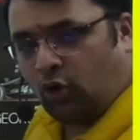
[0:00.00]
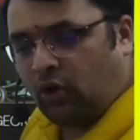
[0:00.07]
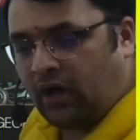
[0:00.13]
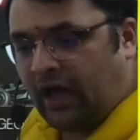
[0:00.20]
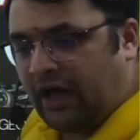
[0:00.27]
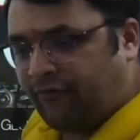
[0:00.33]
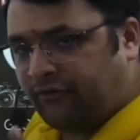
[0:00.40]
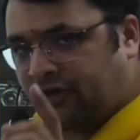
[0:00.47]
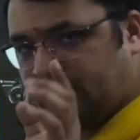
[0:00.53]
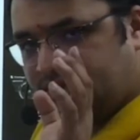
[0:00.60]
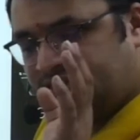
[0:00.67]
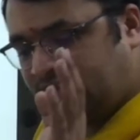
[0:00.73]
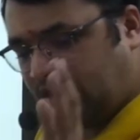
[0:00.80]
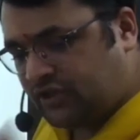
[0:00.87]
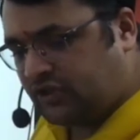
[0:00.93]
after
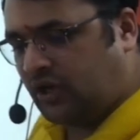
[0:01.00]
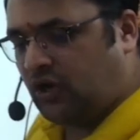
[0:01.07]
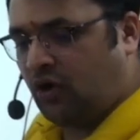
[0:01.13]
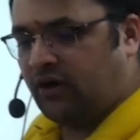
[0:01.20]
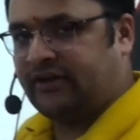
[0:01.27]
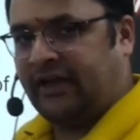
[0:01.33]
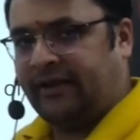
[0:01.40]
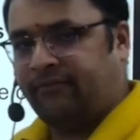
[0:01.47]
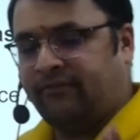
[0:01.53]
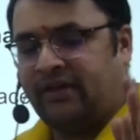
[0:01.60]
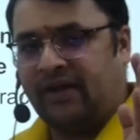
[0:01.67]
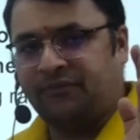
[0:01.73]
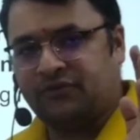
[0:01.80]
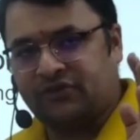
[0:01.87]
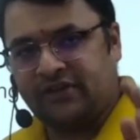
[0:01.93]
such a long time, we
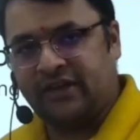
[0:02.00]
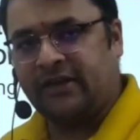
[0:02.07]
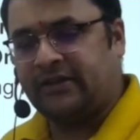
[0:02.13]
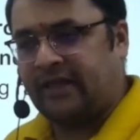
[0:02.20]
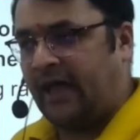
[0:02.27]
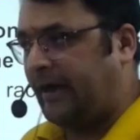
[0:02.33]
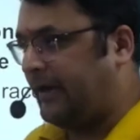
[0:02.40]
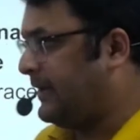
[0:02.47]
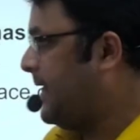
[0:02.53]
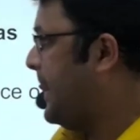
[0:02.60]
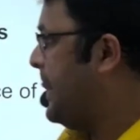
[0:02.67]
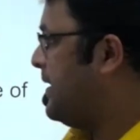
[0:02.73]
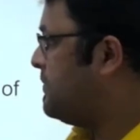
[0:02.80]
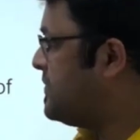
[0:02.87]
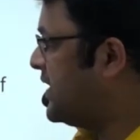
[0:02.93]
have seen that
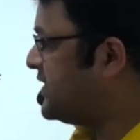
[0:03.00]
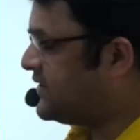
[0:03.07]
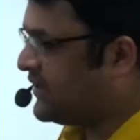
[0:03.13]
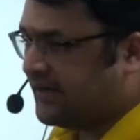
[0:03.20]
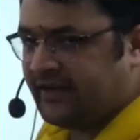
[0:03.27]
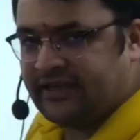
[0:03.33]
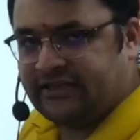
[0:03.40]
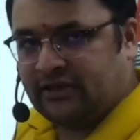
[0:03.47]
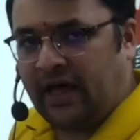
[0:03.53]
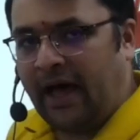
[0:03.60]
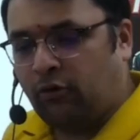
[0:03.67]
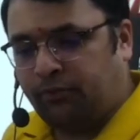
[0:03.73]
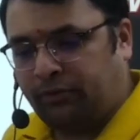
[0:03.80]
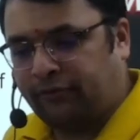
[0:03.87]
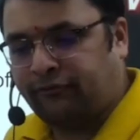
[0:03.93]
Mercedes
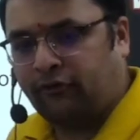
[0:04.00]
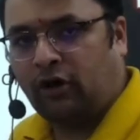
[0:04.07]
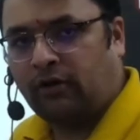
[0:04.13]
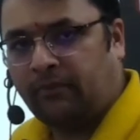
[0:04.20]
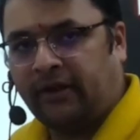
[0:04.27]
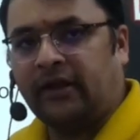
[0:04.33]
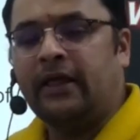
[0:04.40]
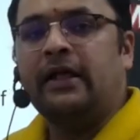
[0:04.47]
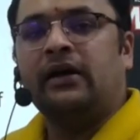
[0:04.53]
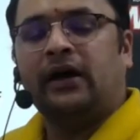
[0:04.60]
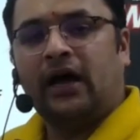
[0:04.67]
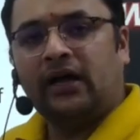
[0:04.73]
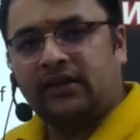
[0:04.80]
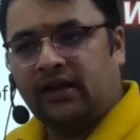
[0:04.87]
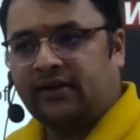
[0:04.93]
outperforming
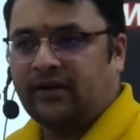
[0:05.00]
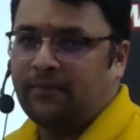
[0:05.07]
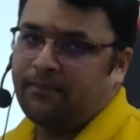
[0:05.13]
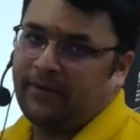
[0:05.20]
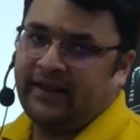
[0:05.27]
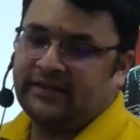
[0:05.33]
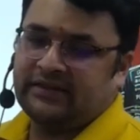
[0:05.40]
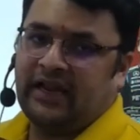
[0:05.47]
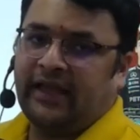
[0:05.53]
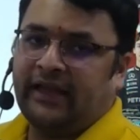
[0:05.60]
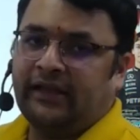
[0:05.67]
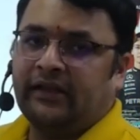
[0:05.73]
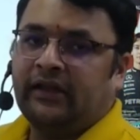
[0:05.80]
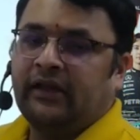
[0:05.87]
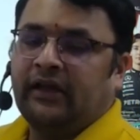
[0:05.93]
other companies
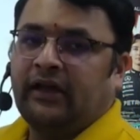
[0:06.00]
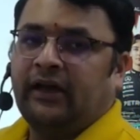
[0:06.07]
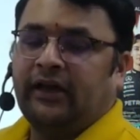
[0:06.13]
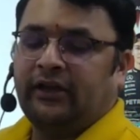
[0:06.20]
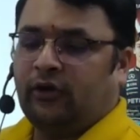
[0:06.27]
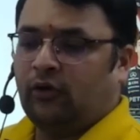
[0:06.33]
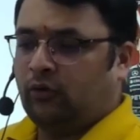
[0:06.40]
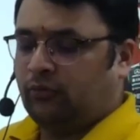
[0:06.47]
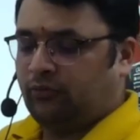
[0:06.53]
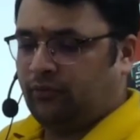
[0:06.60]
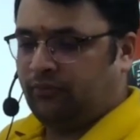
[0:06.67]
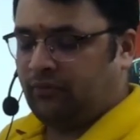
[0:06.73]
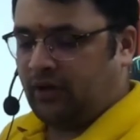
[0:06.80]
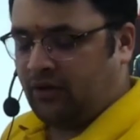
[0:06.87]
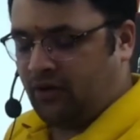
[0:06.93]
like
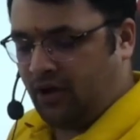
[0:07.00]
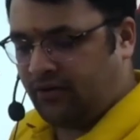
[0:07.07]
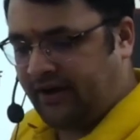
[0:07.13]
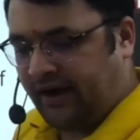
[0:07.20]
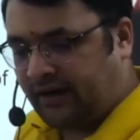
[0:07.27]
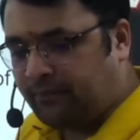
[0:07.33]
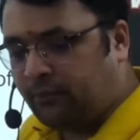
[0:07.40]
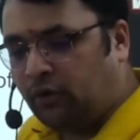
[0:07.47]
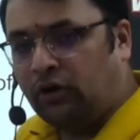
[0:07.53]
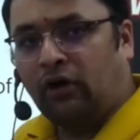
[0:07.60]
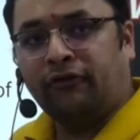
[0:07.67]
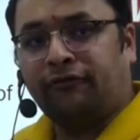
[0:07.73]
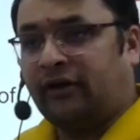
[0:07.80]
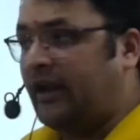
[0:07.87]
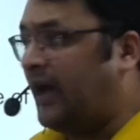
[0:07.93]
Red Bull or
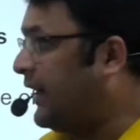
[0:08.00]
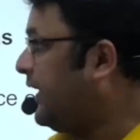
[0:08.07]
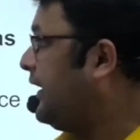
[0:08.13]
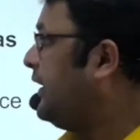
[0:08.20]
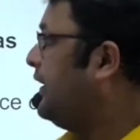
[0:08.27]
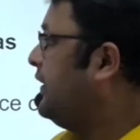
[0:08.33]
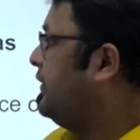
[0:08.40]
Ferrari.